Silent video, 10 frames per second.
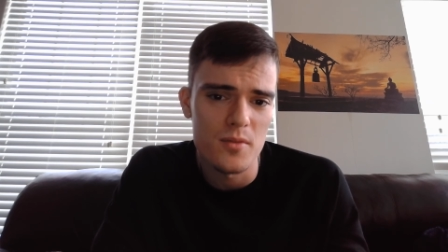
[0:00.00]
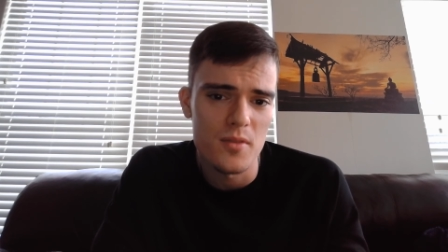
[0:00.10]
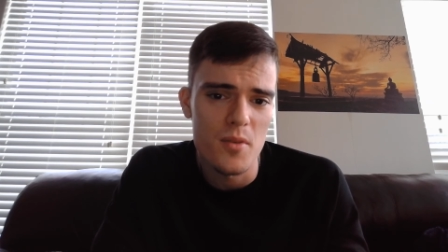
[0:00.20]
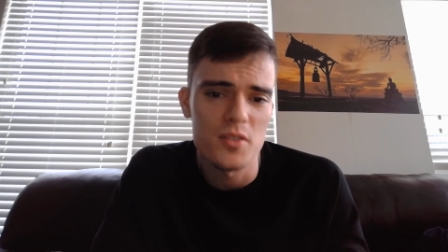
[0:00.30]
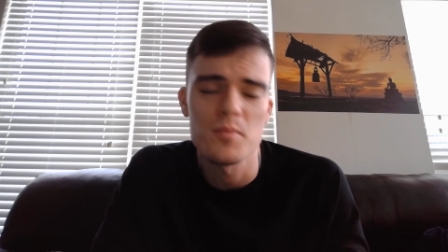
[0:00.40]
in
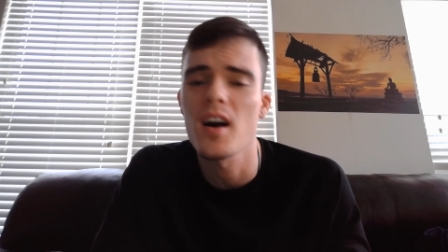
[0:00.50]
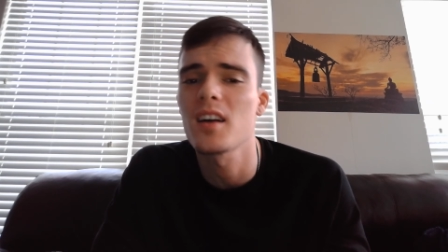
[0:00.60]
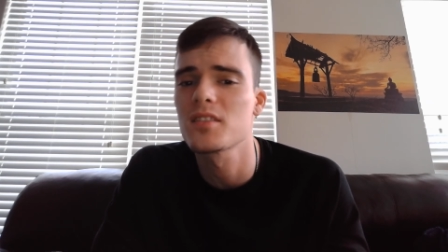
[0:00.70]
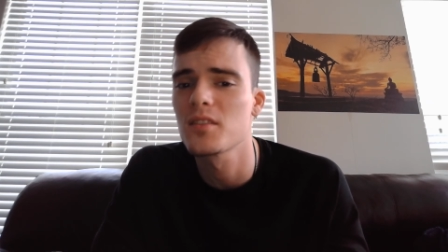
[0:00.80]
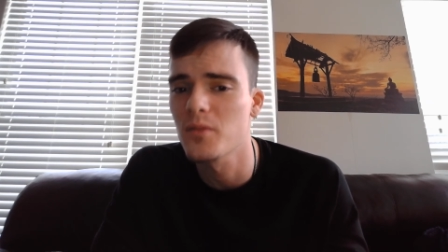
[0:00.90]
the most
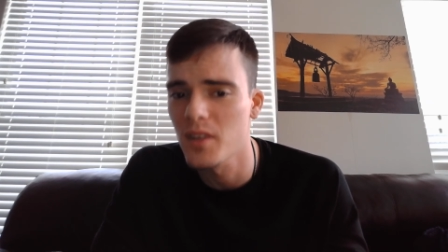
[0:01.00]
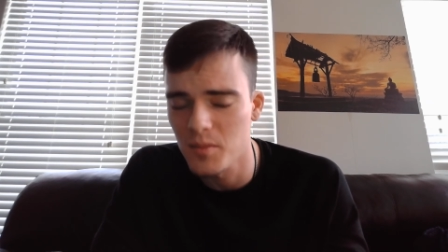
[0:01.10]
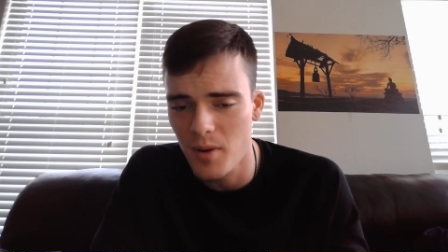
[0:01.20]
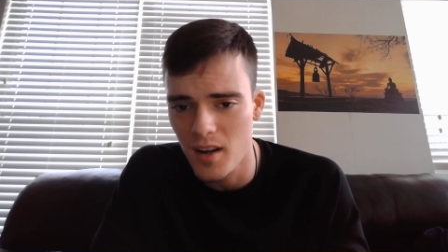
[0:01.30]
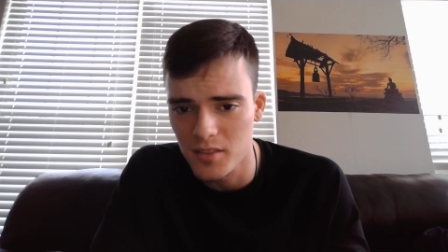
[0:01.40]
positive ways
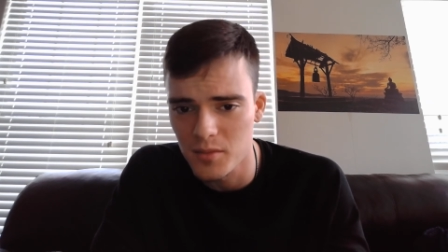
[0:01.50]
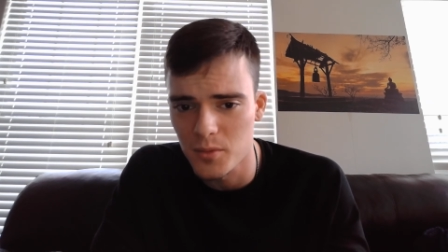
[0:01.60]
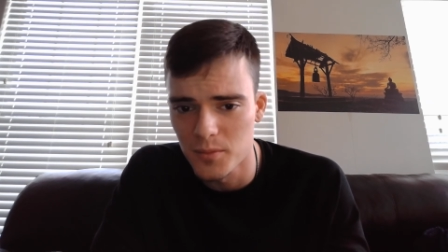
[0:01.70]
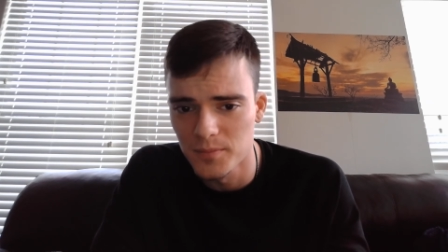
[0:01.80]
possible.